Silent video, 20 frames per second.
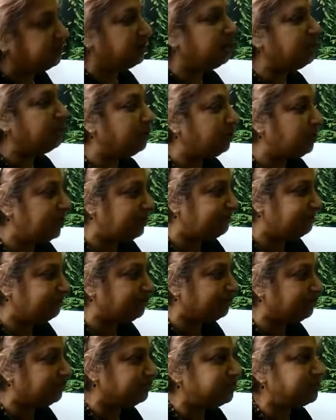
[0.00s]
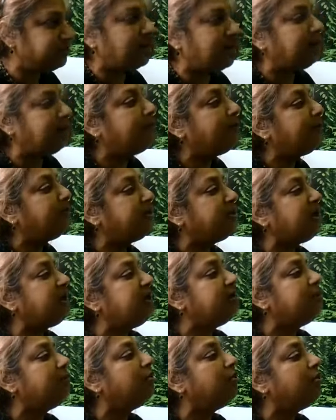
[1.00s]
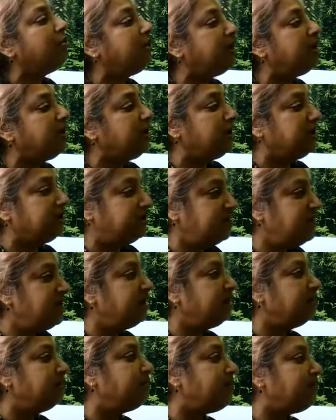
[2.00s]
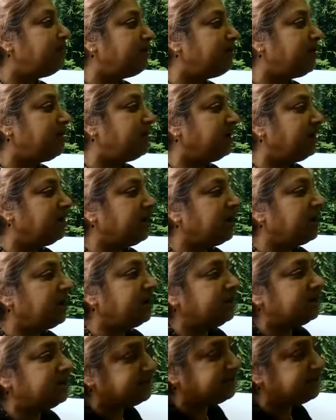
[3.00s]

then only. So I don't put any more thing in my body unless